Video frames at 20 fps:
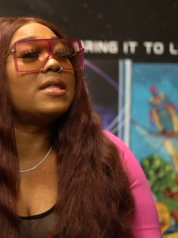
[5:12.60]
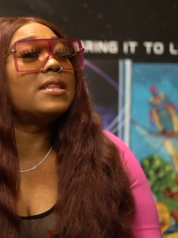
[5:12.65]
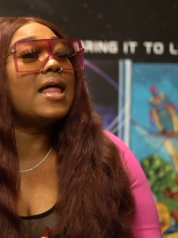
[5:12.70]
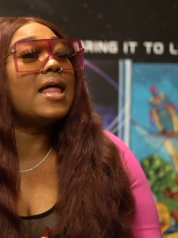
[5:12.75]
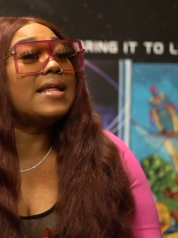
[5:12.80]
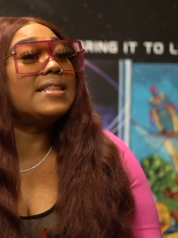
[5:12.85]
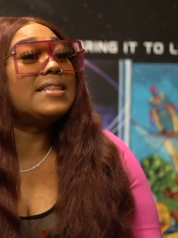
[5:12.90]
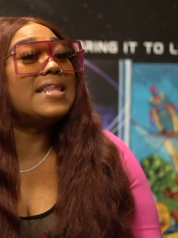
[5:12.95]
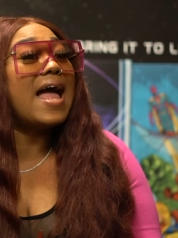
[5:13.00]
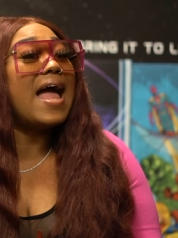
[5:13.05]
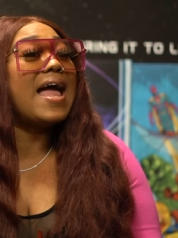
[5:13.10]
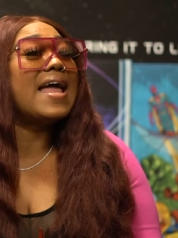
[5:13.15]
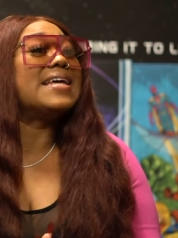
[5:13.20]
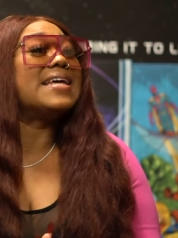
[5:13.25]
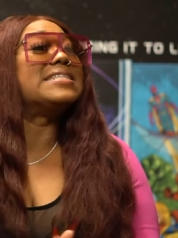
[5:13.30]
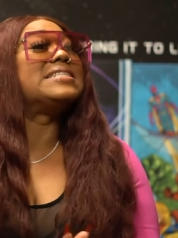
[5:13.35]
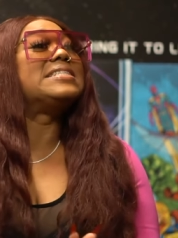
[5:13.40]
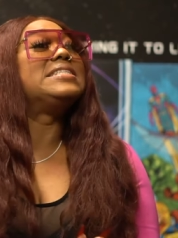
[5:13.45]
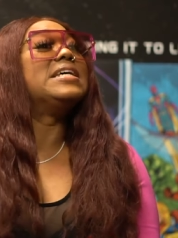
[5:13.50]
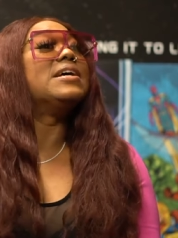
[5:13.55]
like that
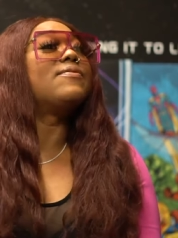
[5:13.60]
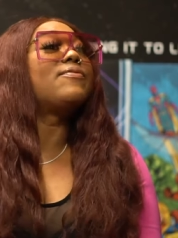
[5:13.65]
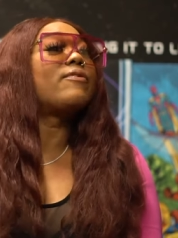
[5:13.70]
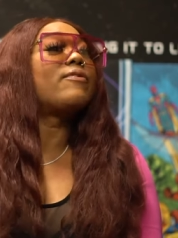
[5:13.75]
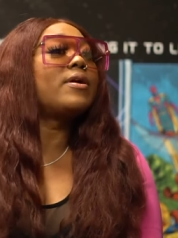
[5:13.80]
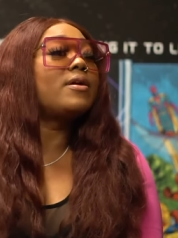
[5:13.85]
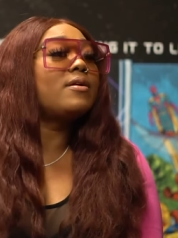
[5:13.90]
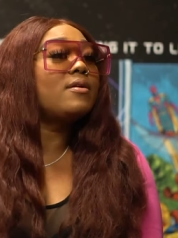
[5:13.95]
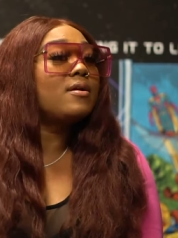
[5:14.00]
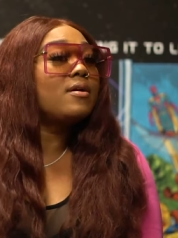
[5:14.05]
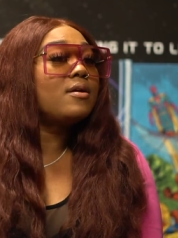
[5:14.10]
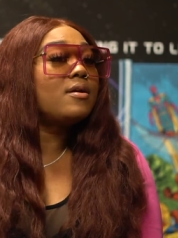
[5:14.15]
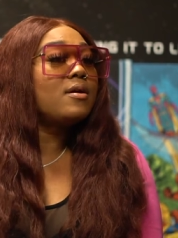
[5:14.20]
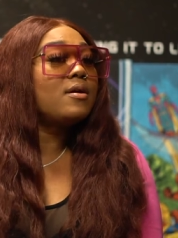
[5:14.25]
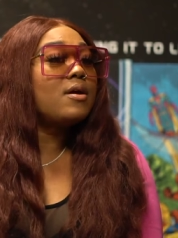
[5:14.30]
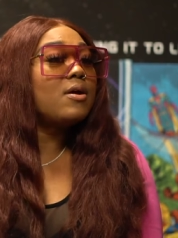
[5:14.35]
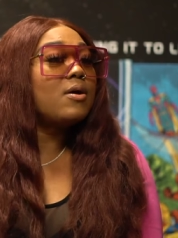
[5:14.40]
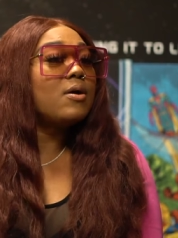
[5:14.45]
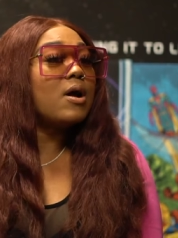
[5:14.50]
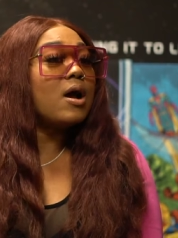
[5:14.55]
is different?
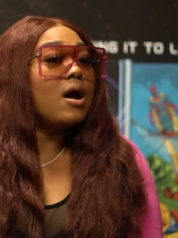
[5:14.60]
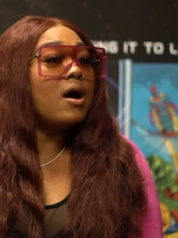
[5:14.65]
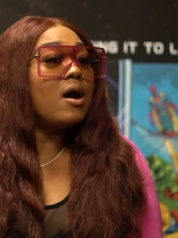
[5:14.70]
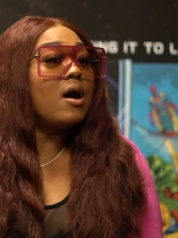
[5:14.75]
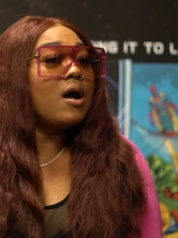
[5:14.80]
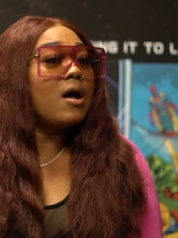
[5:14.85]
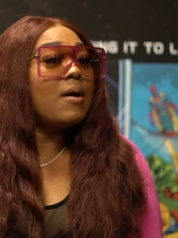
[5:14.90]
Uh,